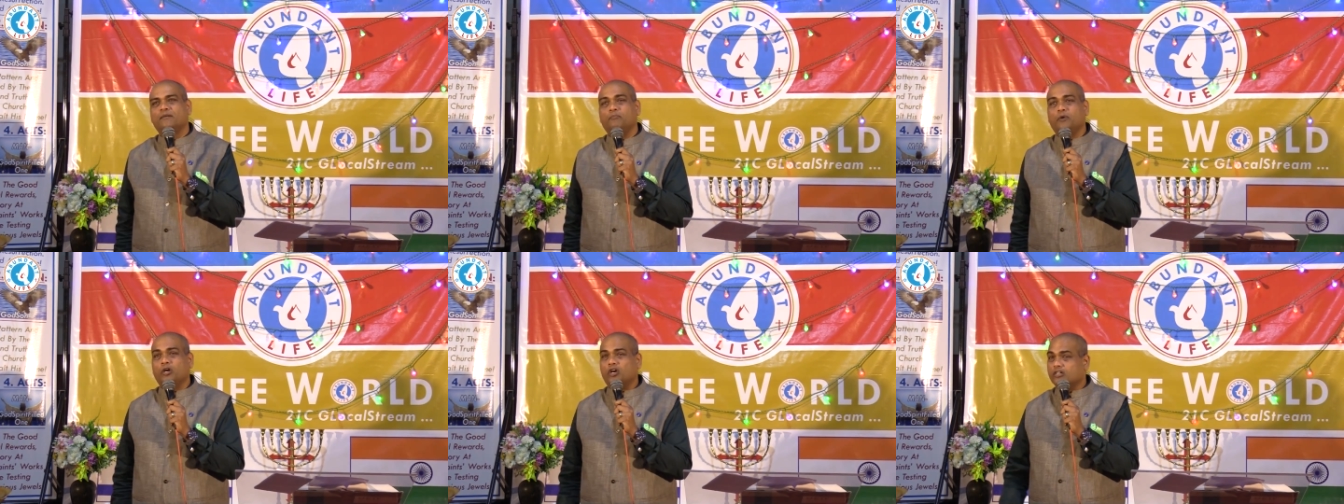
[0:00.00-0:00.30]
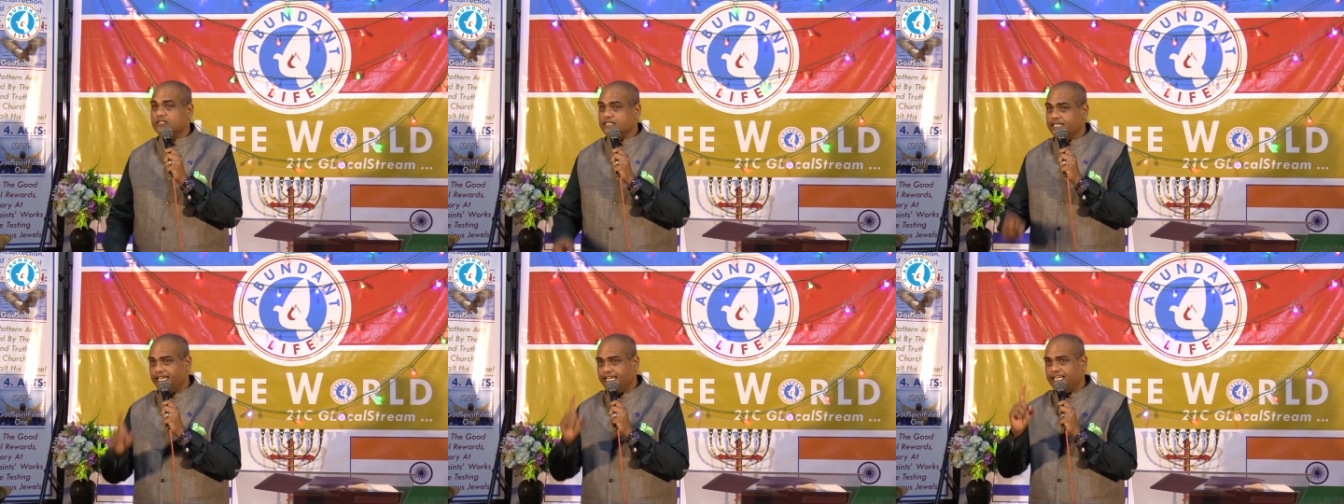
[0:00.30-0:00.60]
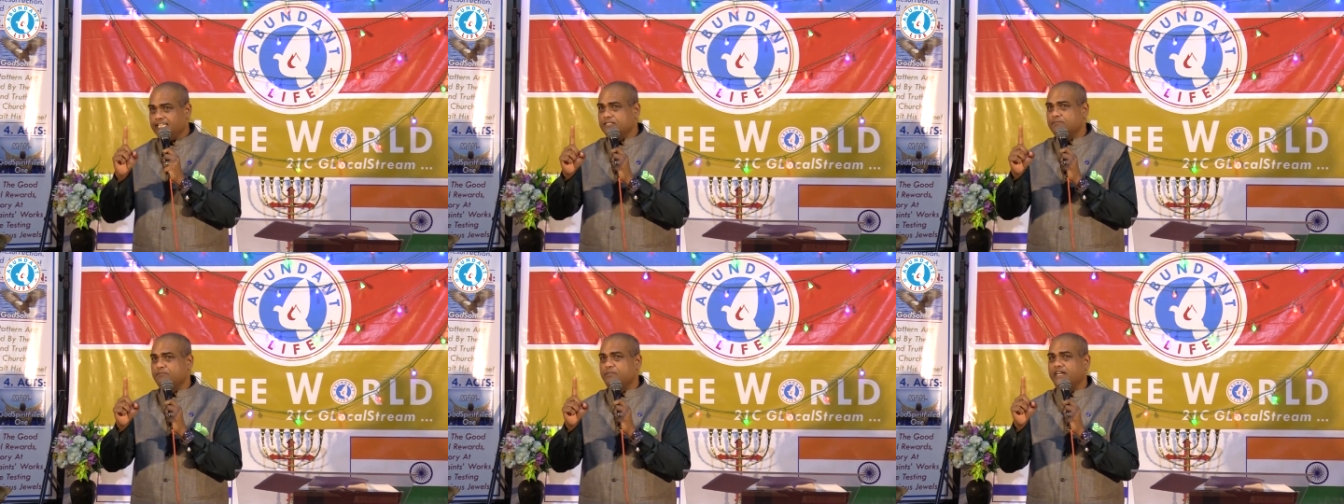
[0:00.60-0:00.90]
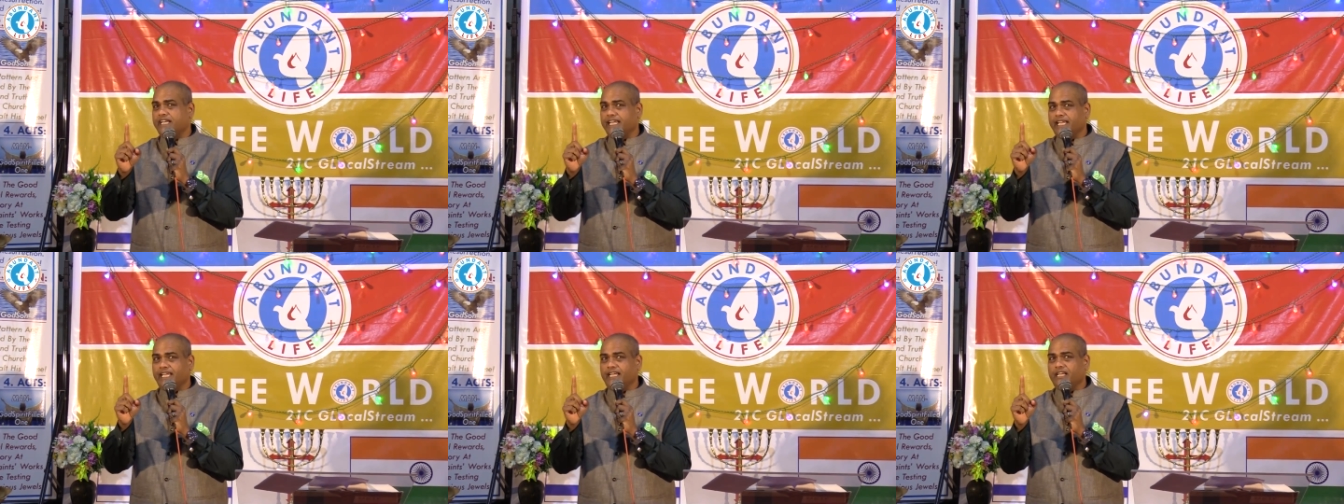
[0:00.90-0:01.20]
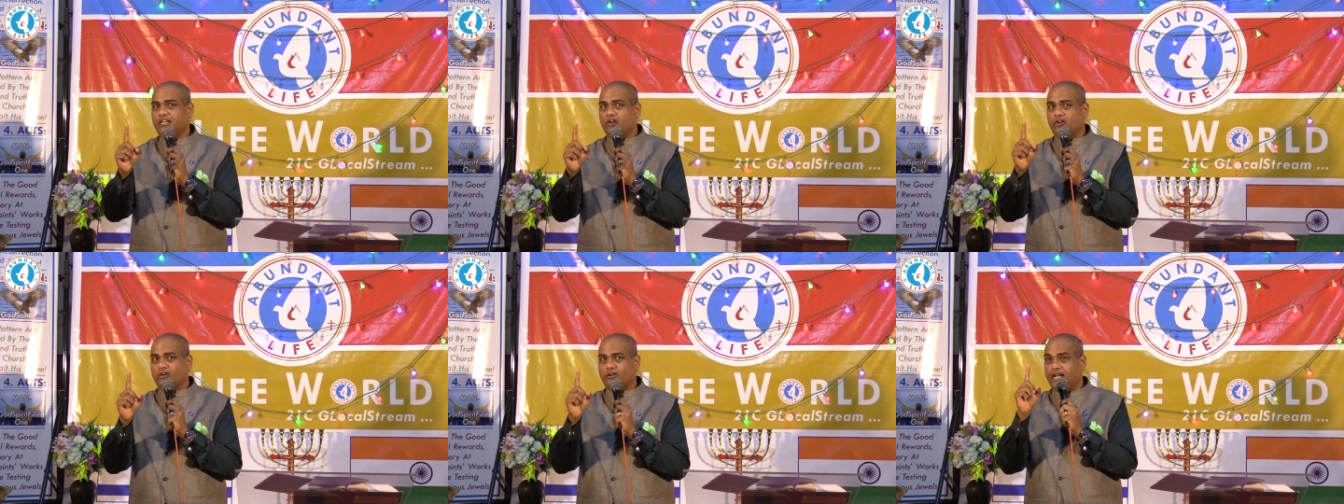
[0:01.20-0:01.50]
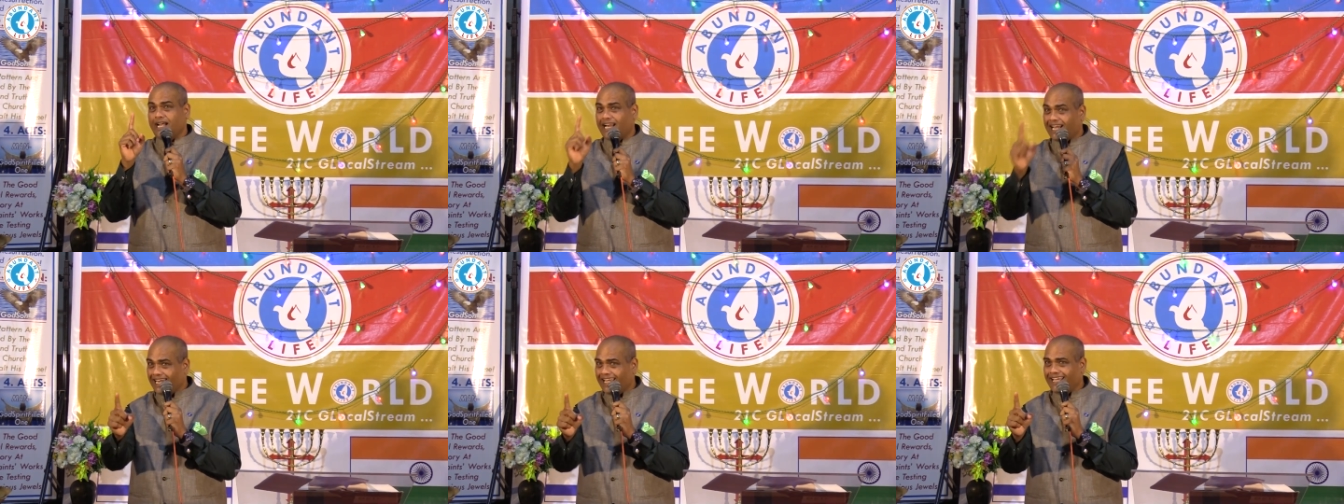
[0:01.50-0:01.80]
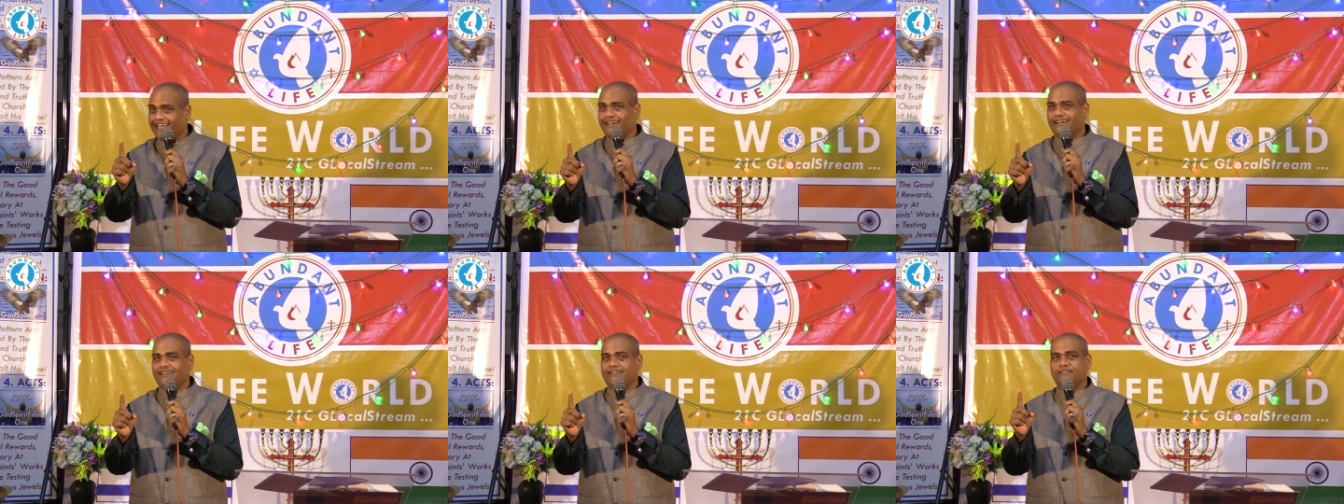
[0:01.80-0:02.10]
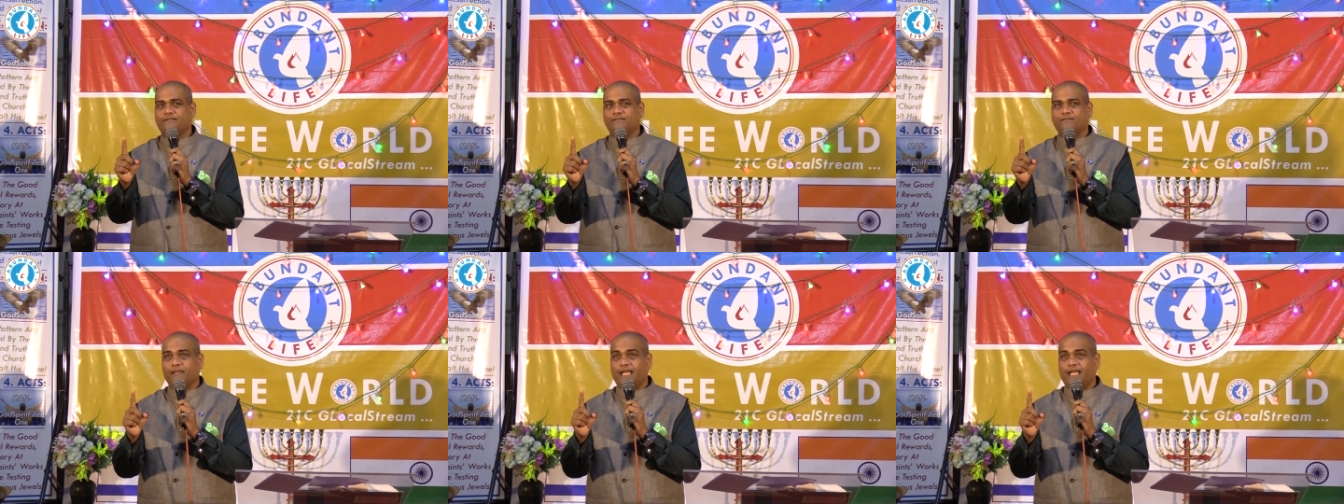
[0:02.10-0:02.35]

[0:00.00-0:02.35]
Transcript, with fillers: because He's pretty clear